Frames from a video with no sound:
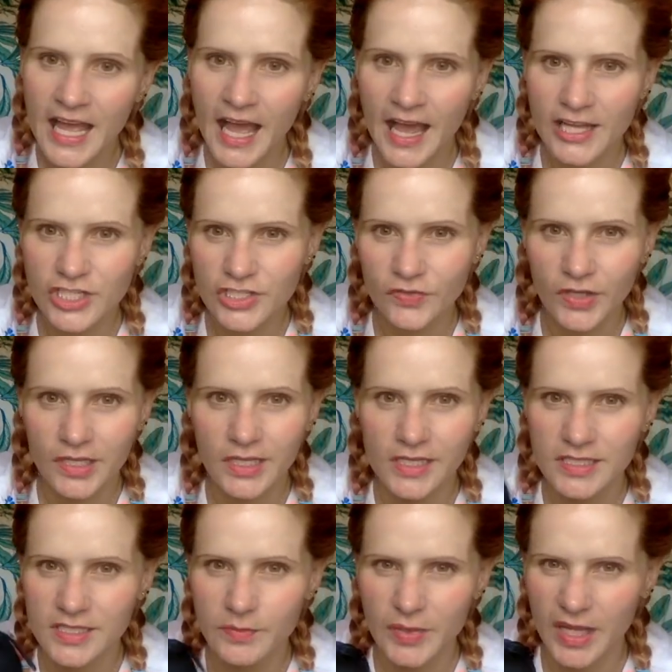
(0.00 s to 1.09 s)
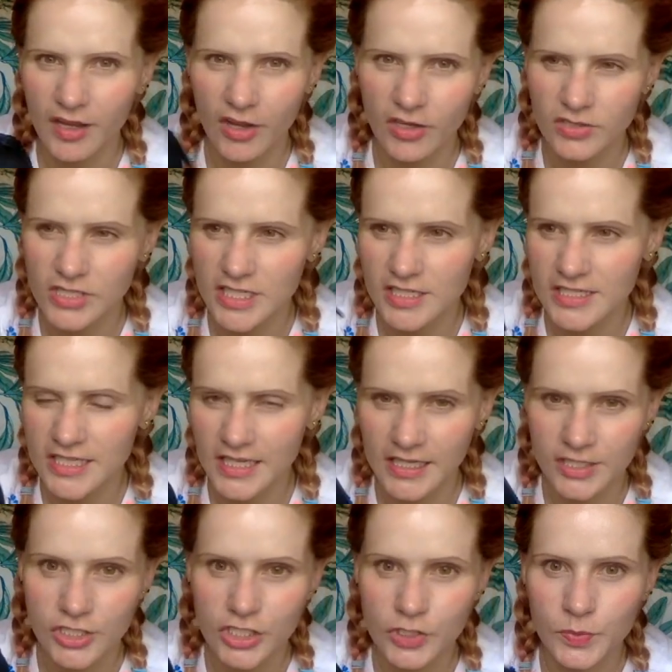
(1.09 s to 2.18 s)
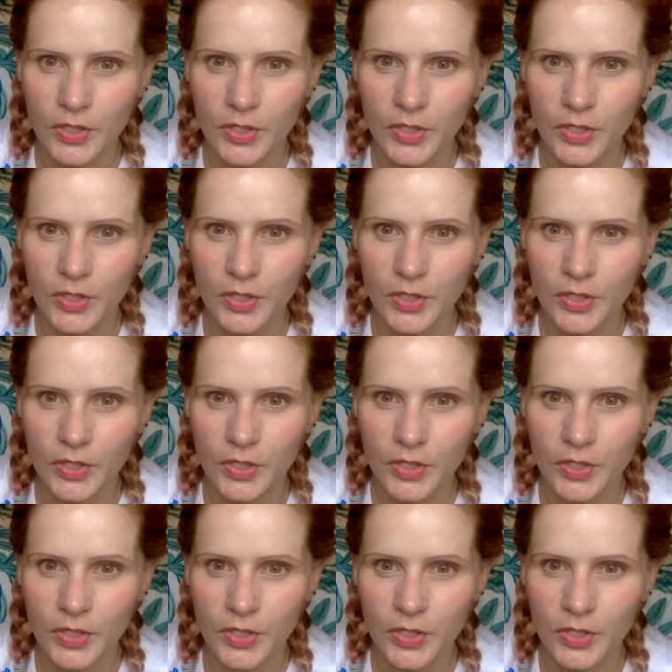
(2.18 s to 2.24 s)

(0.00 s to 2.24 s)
I just feel it's a bit OTT just to